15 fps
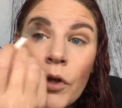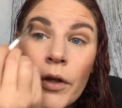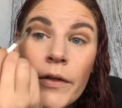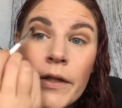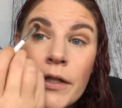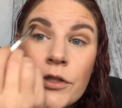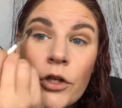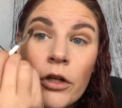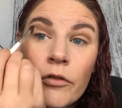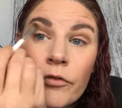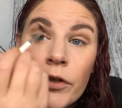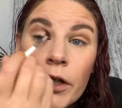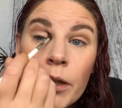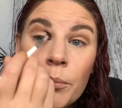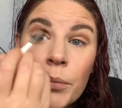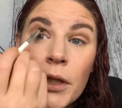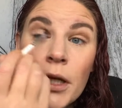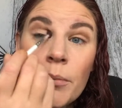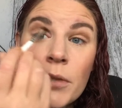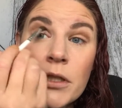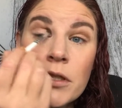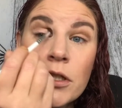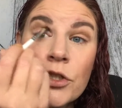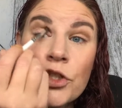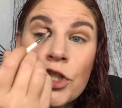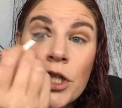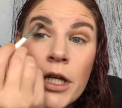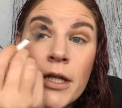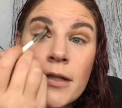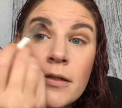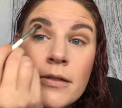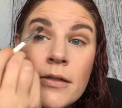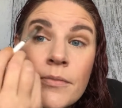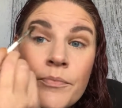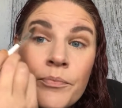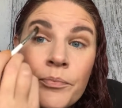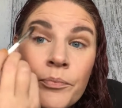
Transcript: These are very pigmented shades.